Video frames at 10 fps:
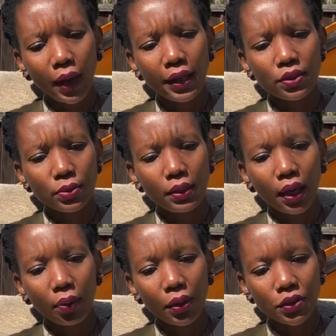answering
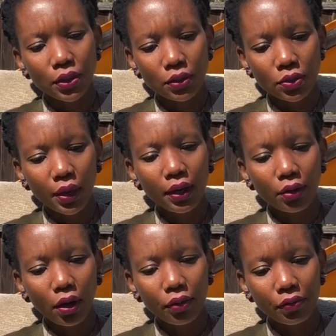that question. So I had a
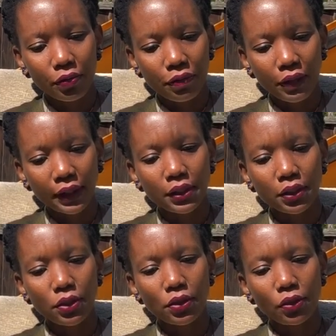lot of
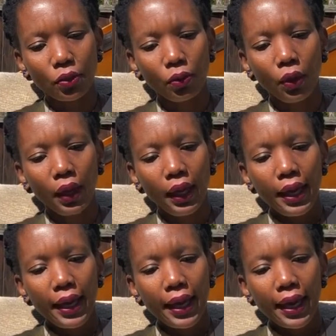reflecting to do.
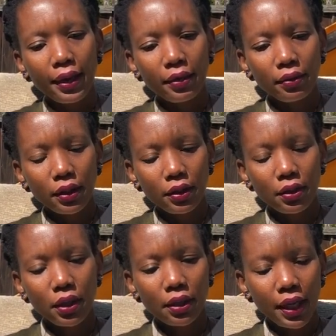And
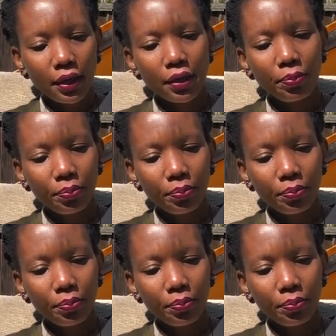it ended